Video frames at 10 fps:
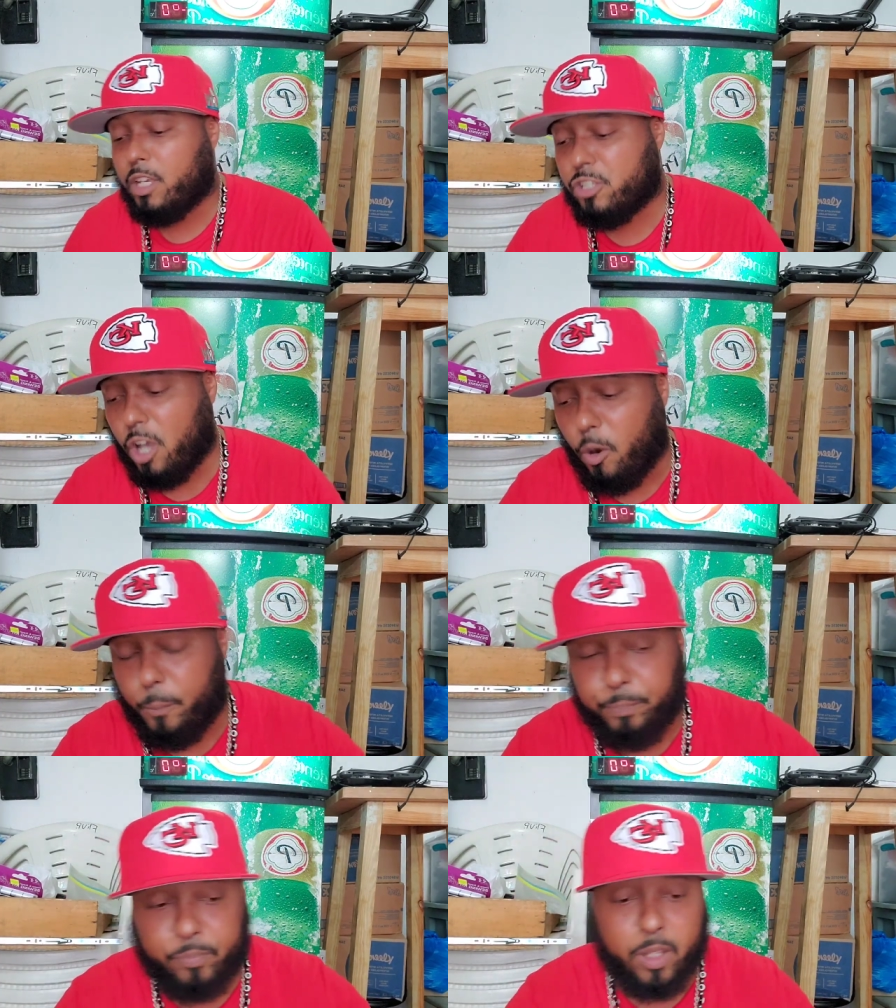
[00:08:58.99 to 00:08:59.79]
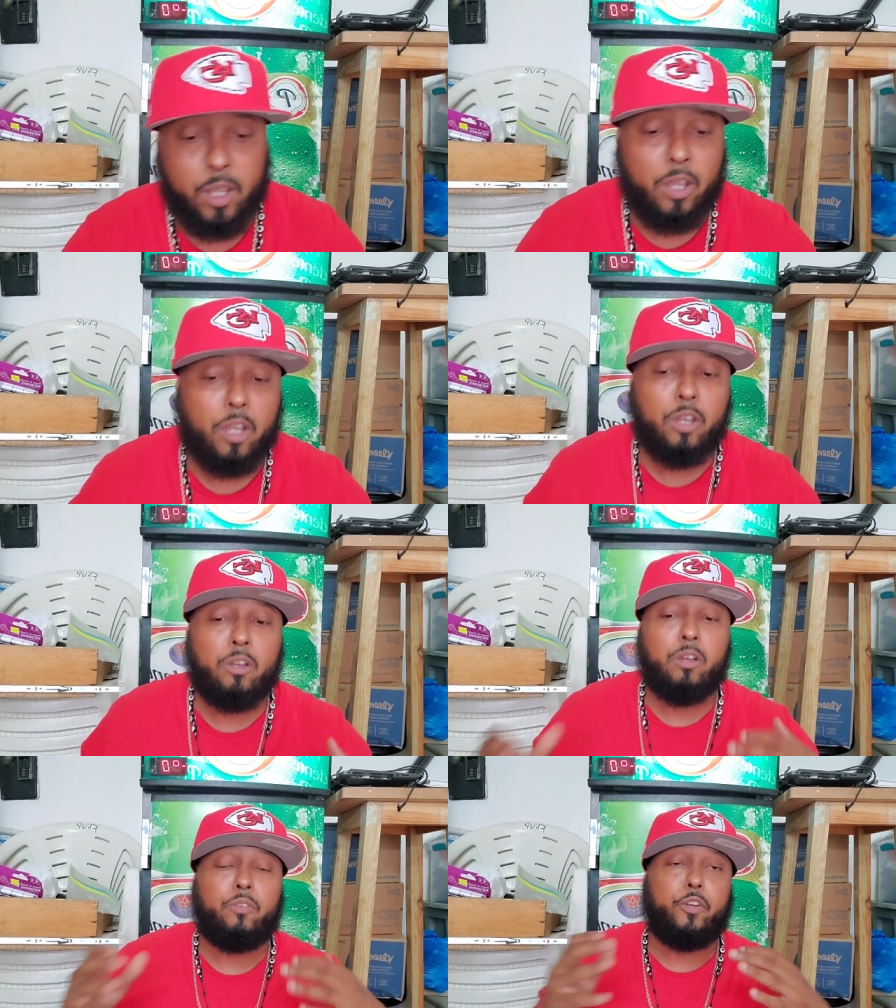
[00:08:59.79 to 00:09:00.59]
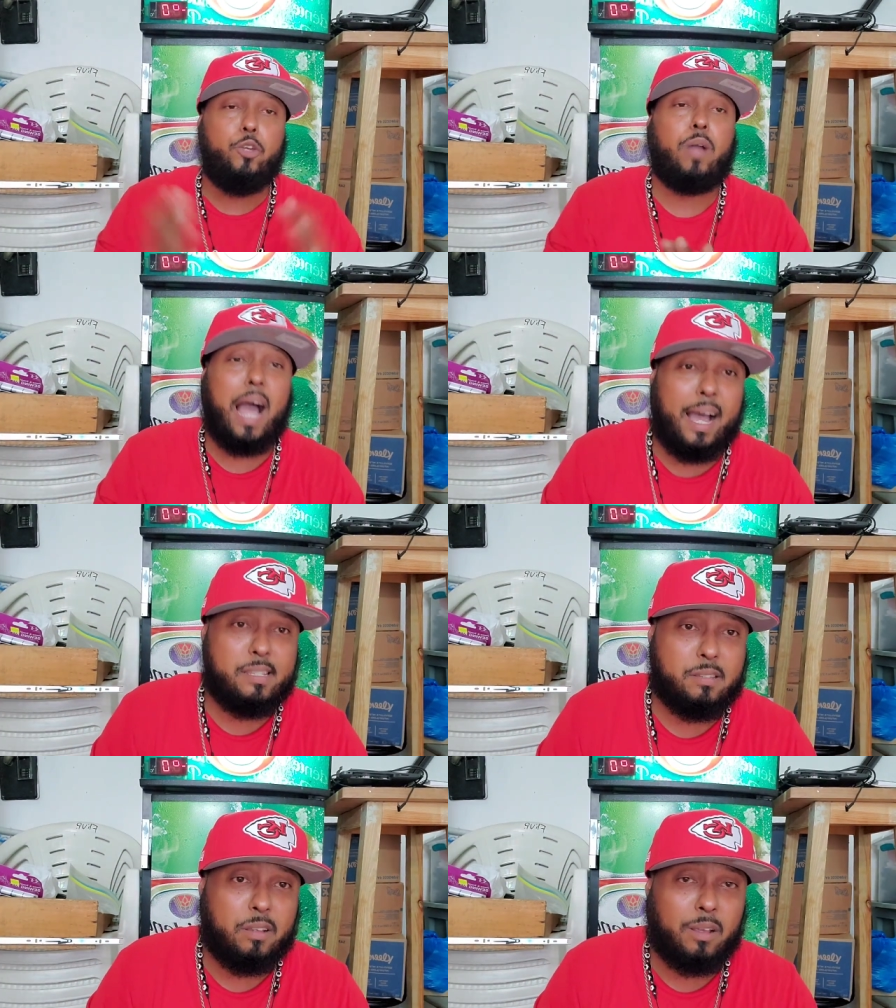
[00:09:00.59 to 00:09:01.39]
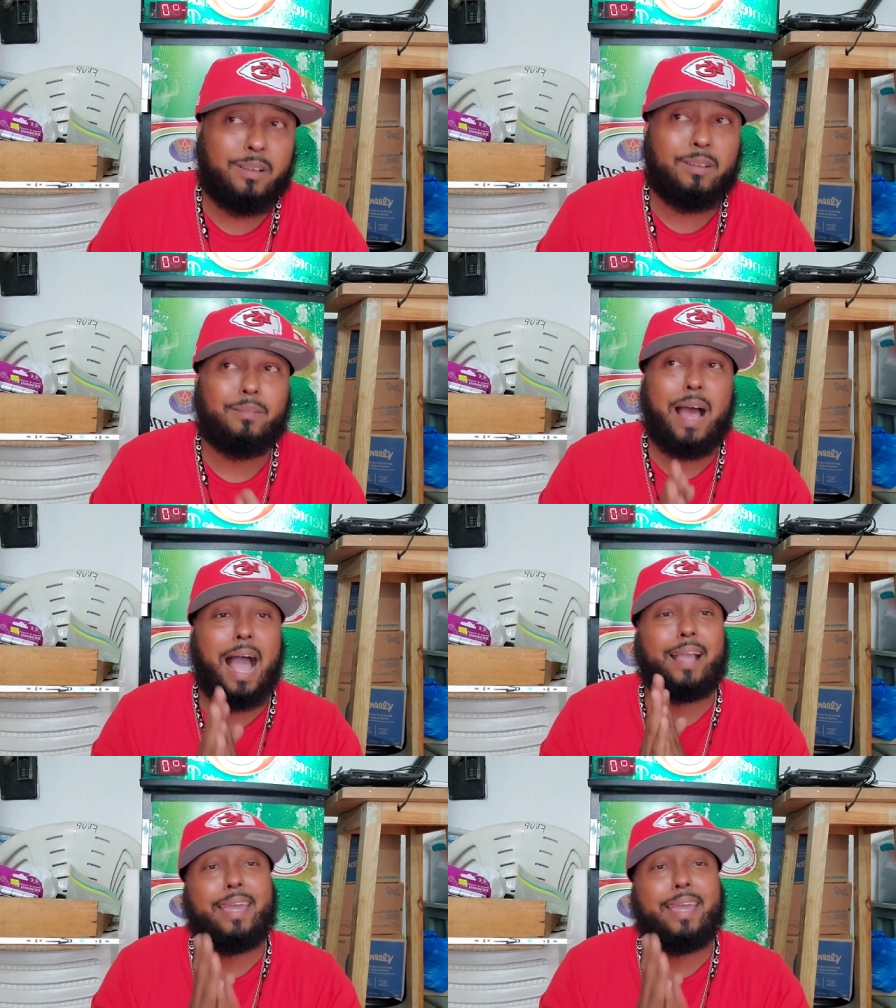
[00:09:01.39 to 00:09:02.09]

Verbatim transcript: So, for you guys, I